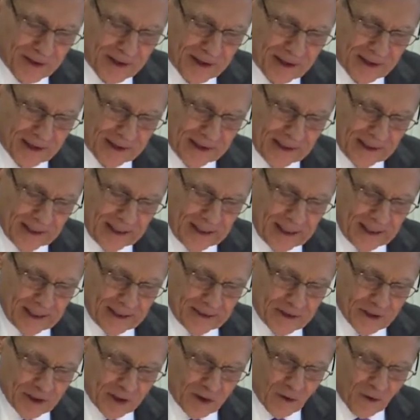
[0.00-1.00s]
the
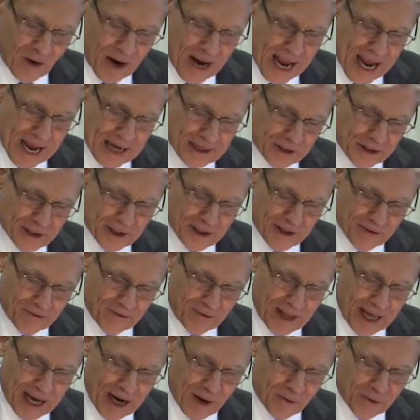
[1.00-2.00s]
grass and the
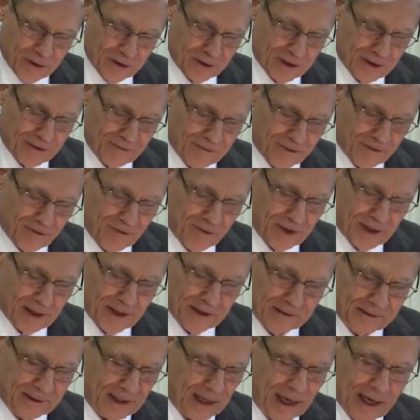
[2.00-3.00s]
flowers of the
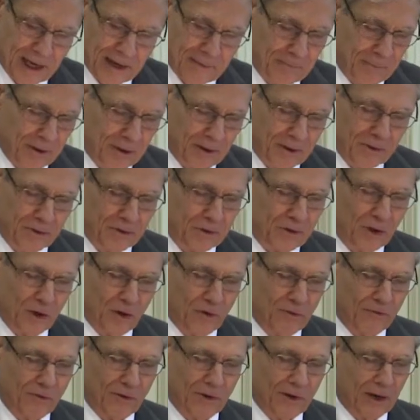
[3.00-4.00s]
field, time blows
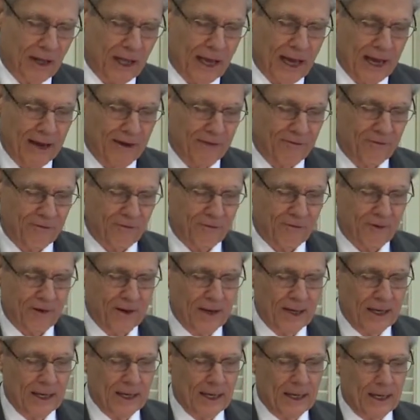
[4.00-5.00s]
over life,
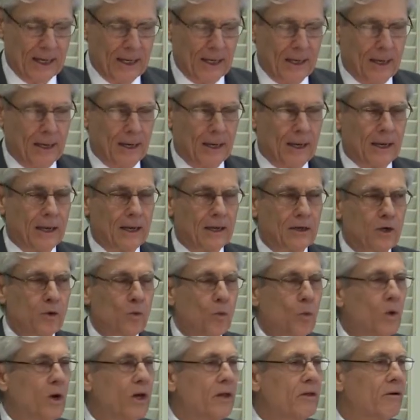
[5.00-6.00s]
and
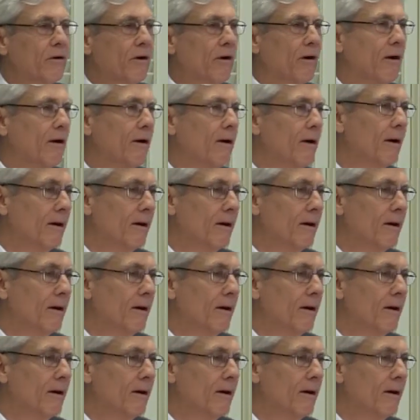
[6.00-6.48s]
you wither.